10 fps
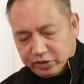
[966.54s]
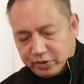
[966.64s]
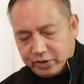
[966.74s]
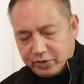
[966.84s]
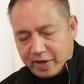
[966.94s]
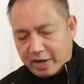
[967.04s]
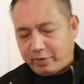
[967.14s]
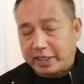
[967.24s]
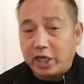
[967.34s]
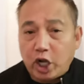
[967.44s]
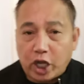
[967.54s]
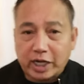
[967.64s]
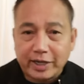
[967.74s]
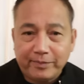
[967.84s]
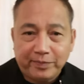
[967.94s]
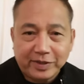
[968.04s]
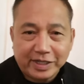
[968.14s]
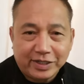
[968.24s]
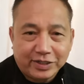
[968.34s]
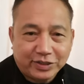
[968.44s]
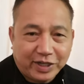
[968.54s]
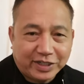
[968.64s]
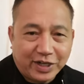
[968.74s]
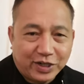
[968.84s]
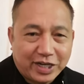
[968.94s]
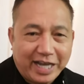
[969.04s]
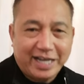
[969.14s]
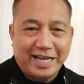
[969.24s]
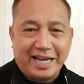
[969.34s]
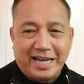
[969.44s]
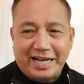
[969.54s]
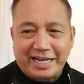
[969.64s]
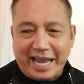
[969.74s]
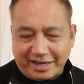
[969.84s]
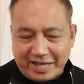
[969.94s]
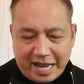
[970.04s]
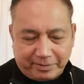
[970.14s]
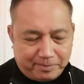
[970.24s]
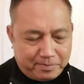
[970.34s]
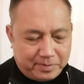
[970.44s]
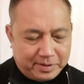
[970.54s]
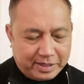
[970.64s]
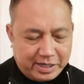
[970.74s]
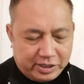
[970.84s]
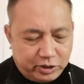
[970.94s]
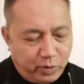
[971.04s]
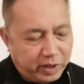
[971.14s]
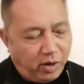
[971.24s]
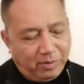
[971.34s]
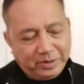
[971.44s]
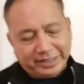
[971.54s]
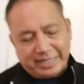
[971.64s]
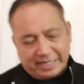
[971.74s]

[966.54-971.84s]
to show you how it looks. So it looks like that. So we're almost